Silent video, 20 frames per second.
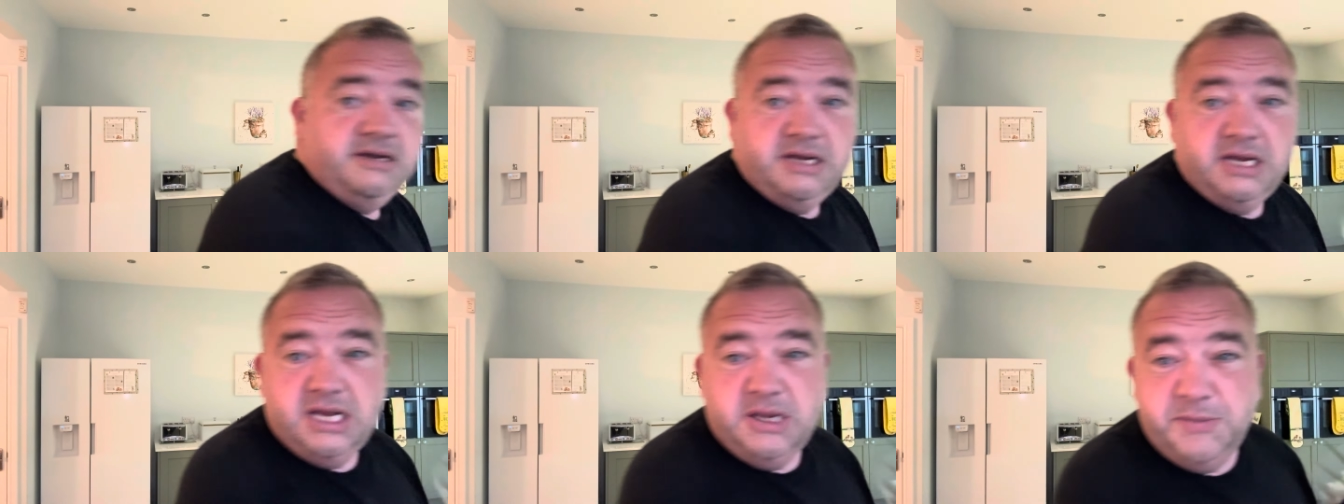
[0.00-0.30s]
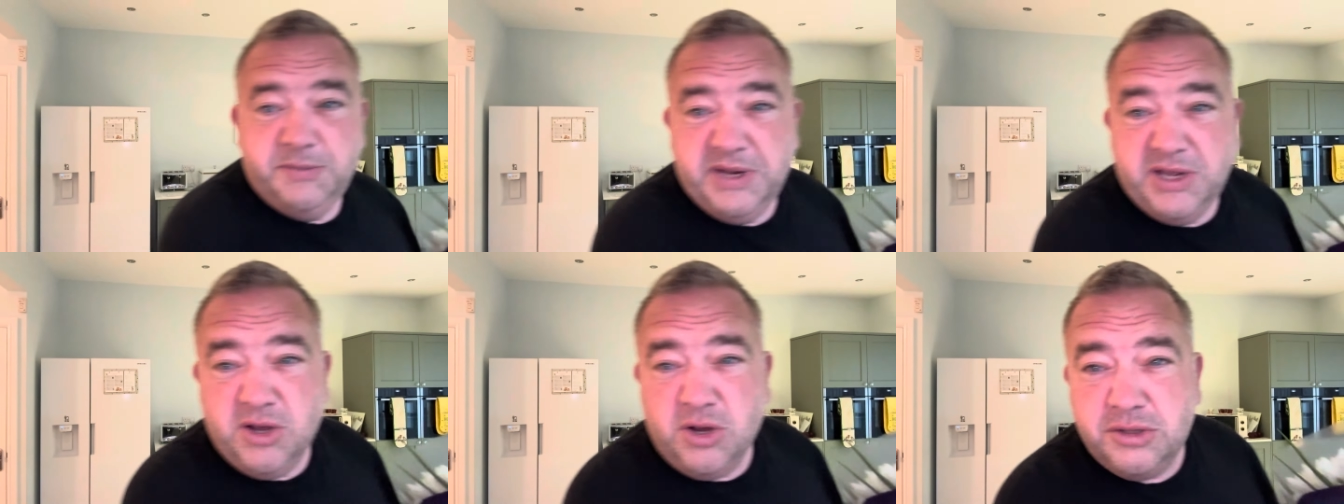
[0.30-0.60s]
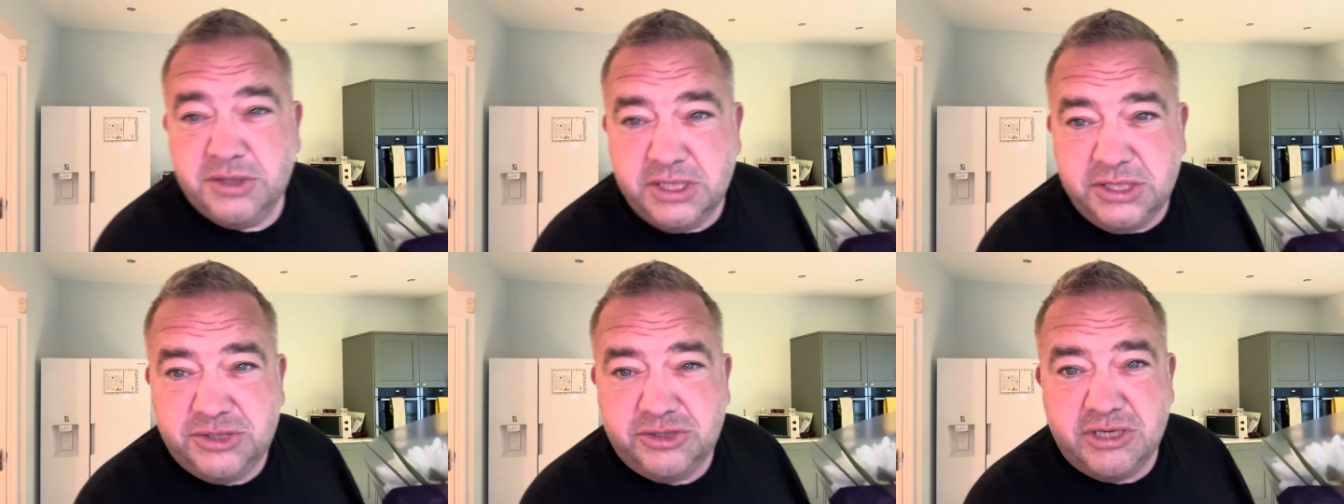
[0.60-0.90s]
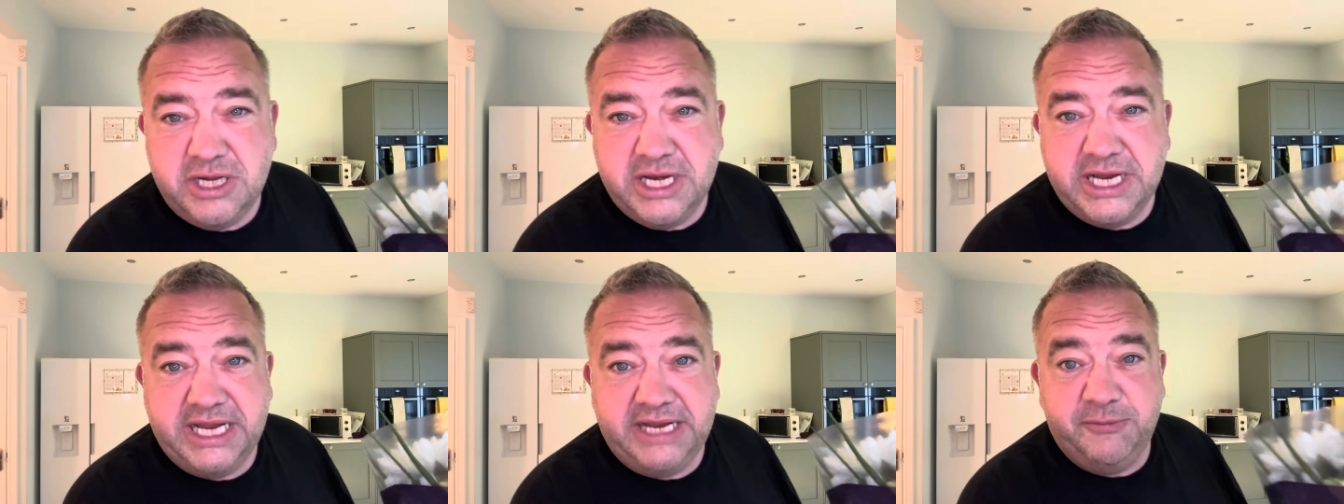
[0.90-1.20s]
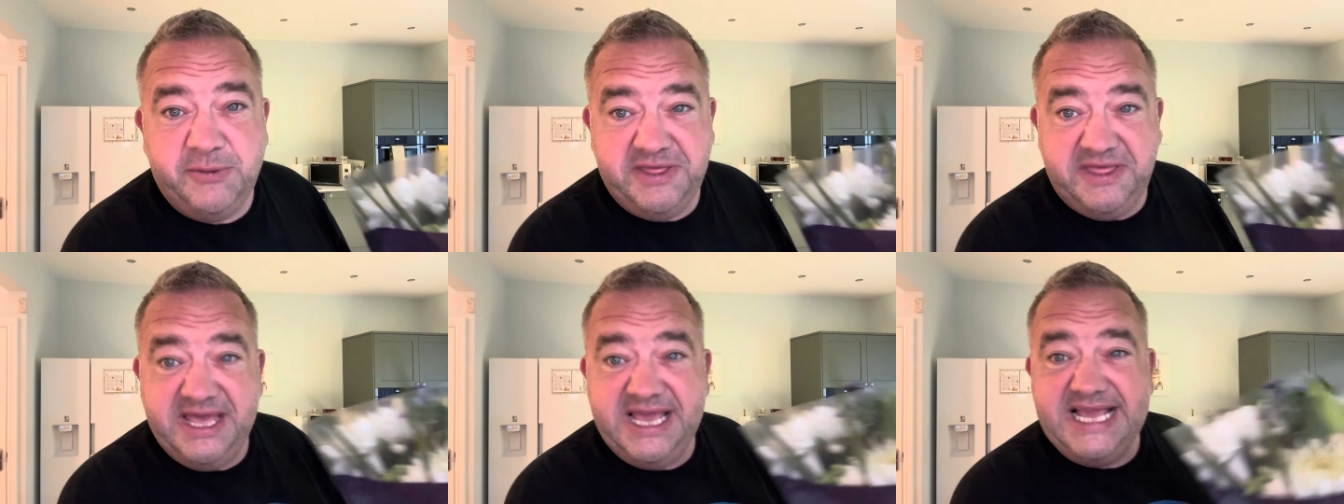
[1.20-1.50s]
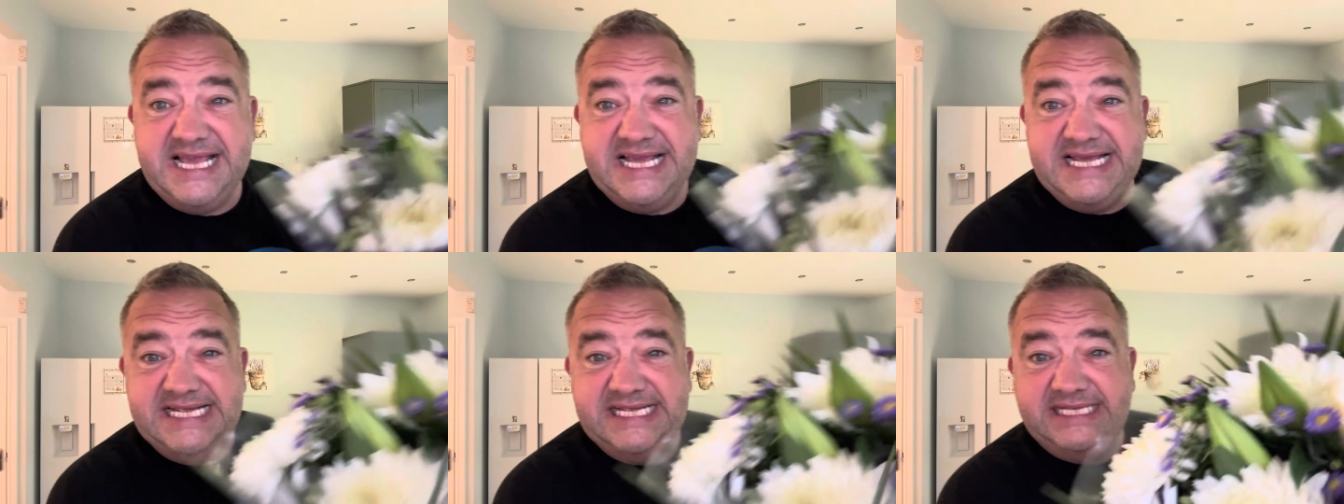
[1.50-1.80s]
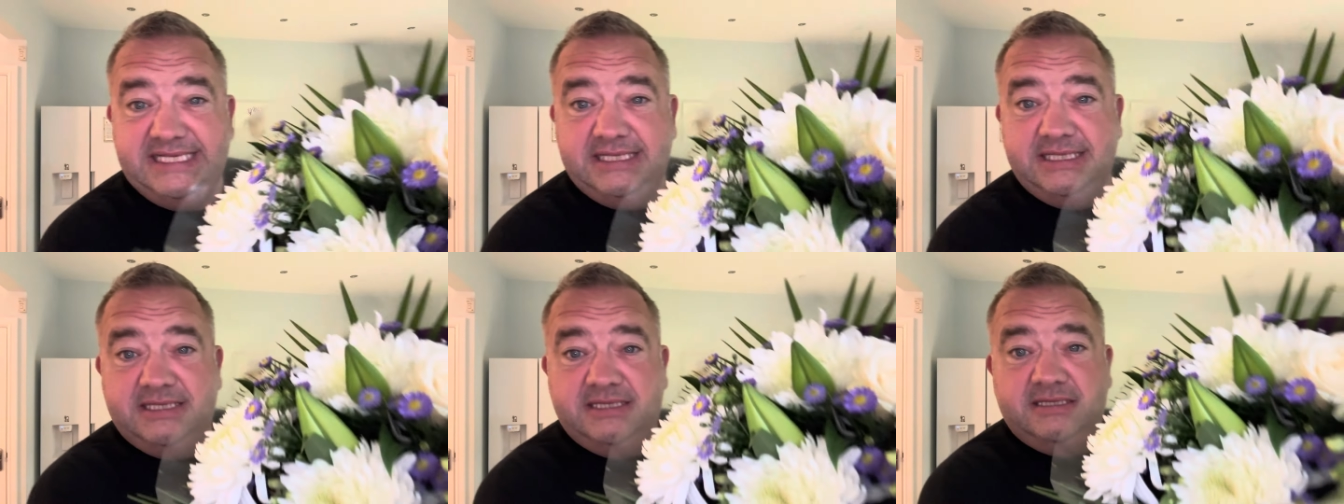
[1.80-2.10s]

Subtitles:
And we got on the train with these.